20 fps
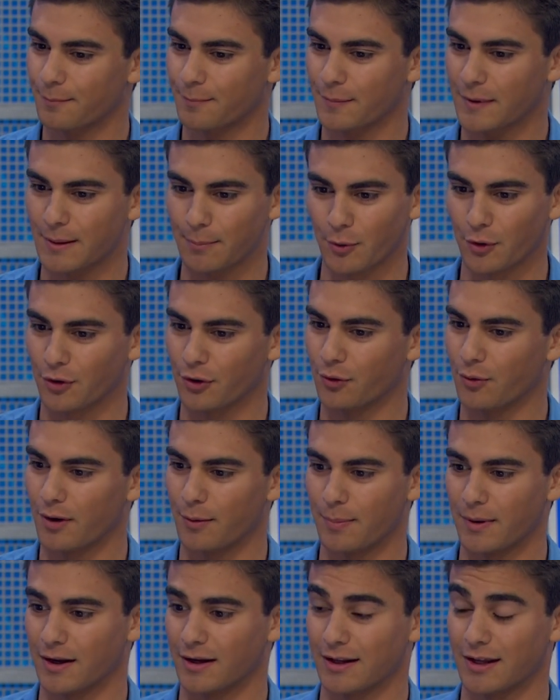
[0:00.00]
people who
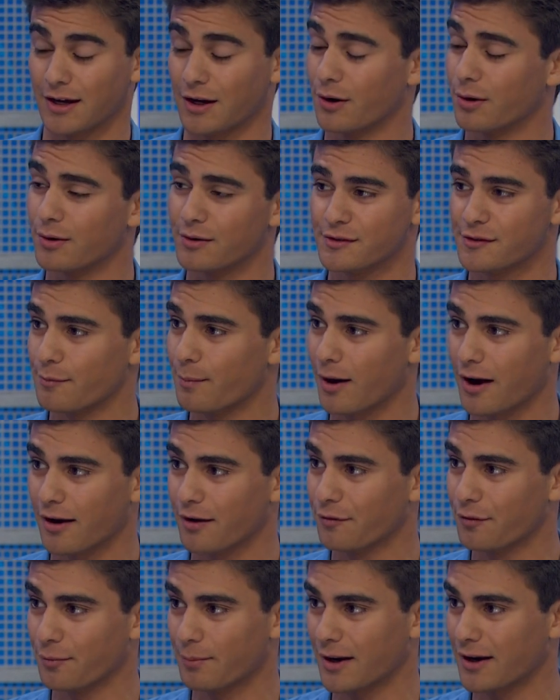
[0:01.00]
had been heroes of
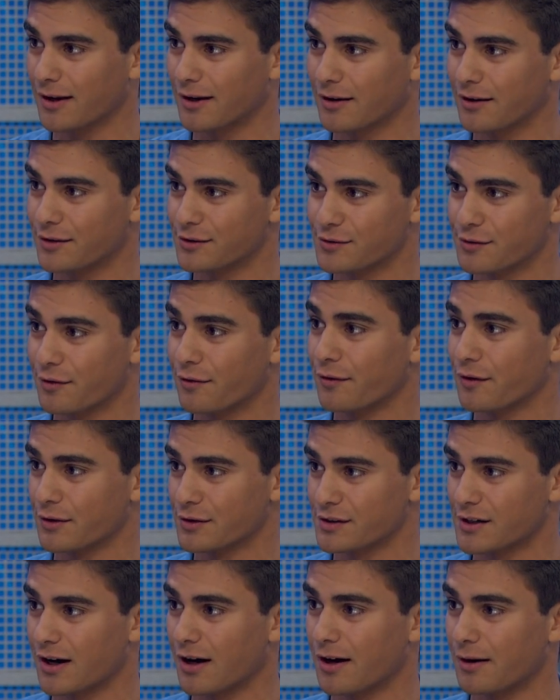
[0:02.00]
mine for many years for the
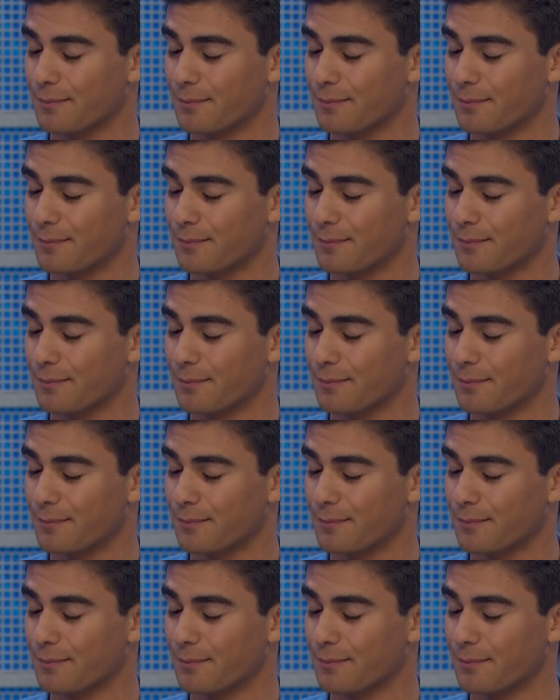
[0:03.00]
first time.